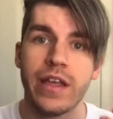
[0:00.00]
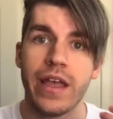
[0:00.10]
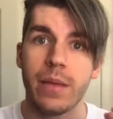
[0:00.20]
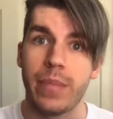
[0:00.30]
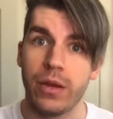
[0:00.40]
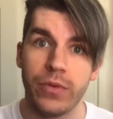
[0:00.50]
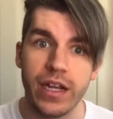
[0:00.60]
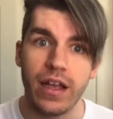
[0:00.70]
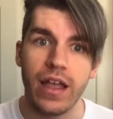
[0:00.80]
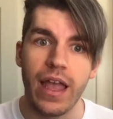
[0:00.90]
by
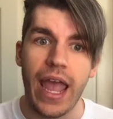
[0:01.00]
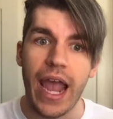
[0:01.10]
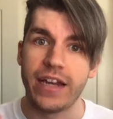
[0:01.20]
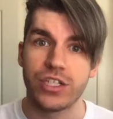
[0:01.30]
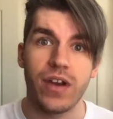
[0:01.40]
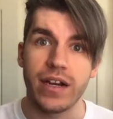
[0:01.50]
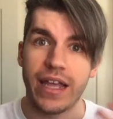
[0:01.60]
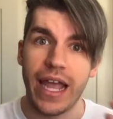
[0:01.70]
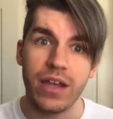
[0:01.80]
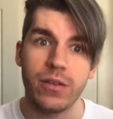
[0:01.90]
Rita, and he's trying to
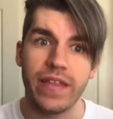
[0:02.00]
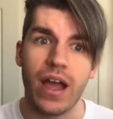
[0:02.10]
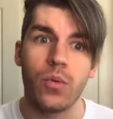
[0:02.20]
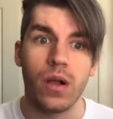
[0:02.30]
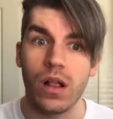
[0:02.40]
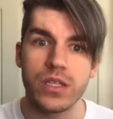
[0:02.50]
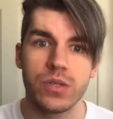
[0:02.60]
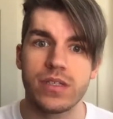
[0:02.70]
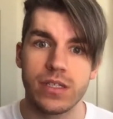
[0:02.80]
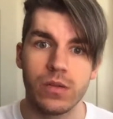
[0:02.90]
handle that while also
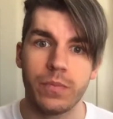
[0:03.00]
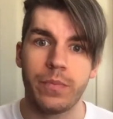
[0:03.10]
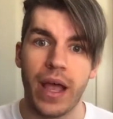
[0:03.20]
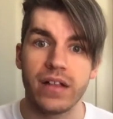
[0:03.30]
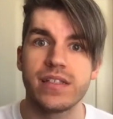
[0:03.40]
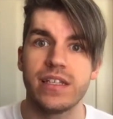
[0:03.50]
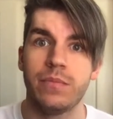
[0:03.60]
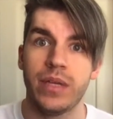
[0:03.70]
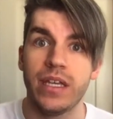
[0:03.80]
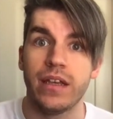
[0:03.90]
still balancing
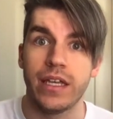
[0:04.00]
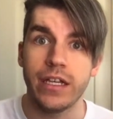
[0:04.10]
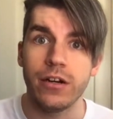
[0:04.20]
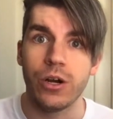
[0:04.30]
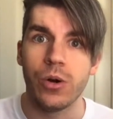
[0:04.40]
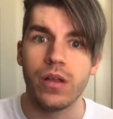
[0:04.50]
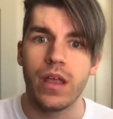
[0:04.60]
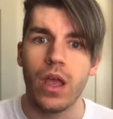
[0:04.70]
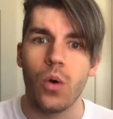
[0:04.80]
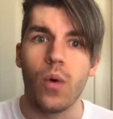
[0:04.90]
being a hero,
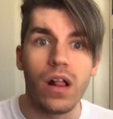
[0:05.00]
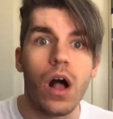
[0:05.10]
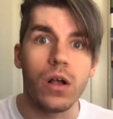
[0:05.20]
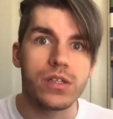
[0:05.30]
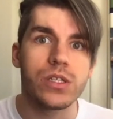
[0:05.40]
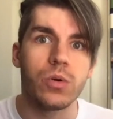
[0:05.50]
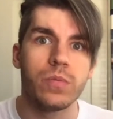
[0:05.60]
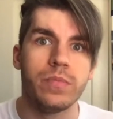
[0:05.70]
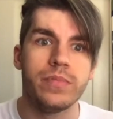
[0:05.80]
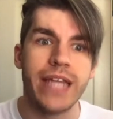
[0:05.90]
while also
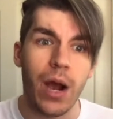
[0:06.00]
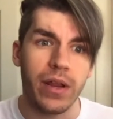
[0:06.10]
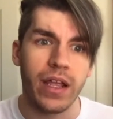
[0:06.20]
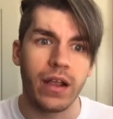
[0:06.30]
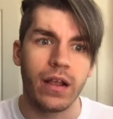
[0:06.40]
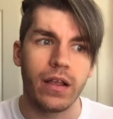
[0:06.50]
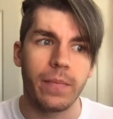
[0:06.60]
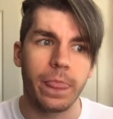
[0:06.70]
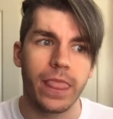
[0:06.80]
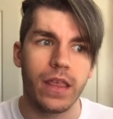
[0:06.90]
doubting
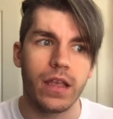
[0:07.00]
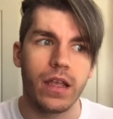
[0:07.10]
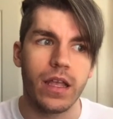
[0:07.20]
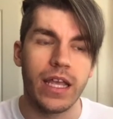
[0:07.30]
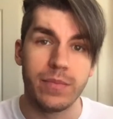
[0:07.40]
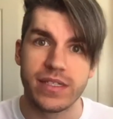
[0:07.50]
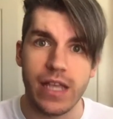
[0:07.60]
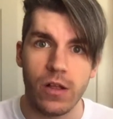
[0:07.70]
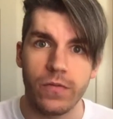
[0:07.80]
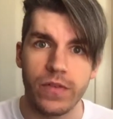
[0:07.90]

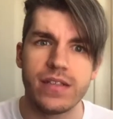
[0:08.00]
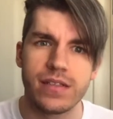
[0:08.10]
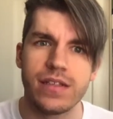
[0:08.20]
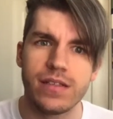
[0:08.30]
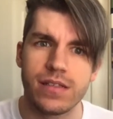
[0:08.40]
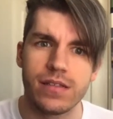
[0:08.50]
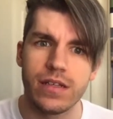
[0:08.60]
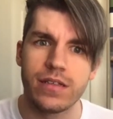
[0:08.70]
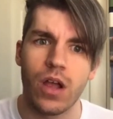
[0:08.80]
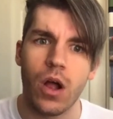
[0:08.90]
himself, his
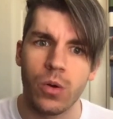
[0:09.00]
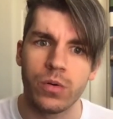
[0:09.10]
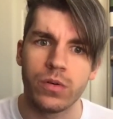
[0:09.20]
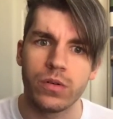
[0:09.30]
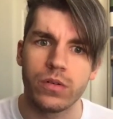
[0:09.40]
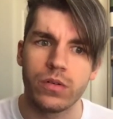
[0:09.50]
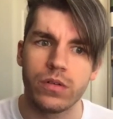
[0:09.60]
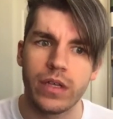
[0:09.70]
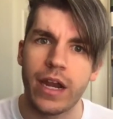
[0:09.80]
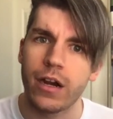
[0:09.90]
own
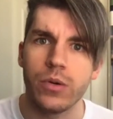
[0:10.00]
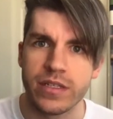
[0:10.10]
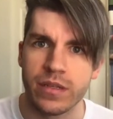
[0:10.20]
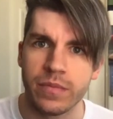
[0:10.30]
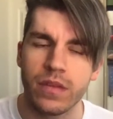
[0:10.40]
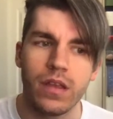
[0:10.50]
heroism,